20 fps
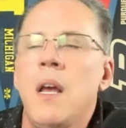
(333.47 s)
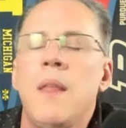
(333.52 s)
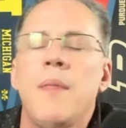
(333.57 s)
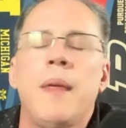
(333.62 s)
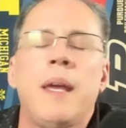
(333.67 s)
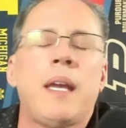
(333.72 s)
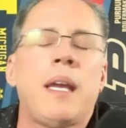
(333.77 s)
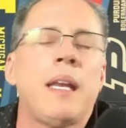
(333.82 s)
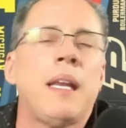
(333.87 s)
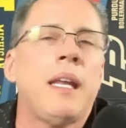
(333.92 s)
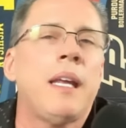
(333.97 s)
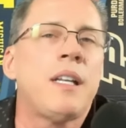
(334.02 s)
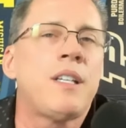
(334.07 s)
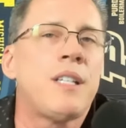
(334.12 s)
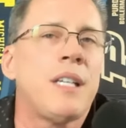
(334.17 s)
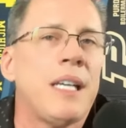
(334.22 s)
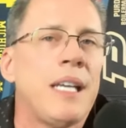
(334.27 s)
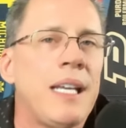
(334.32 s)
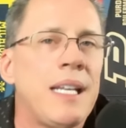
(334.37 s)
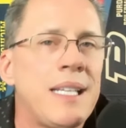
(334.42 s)
They can
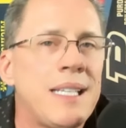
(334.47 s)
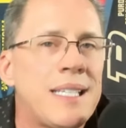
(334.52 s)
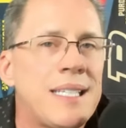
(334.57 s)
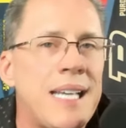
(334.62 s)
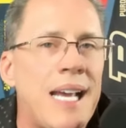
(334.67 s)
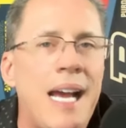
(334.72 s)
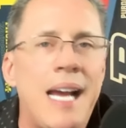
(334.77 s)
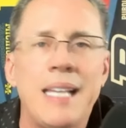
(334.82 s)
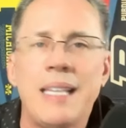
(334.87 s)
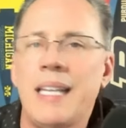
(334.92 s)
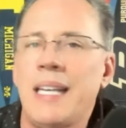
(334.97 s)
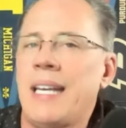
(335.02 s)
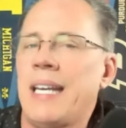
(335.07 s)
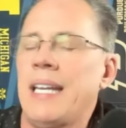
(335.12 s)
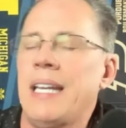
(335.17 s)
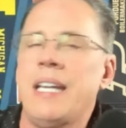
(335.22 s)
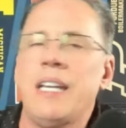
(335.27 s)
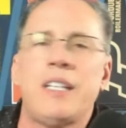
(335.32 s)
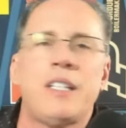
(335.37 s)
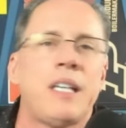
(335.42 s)
hit you inside. They
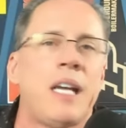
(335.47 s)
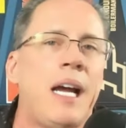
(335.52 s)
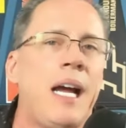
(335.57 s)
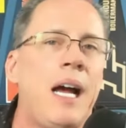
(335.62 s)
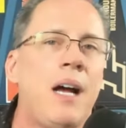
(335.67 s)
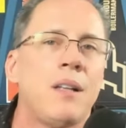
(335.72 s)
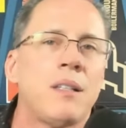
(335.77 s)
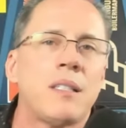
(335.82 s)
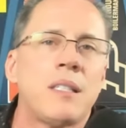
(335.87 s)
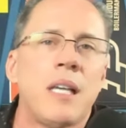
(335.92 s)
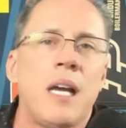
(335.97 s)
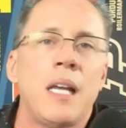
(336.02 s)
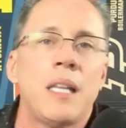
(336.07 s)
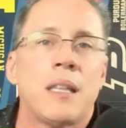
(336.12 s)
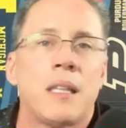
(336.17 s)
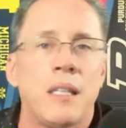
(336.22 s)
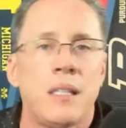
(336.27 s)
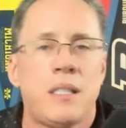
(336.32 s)
can hit you outside.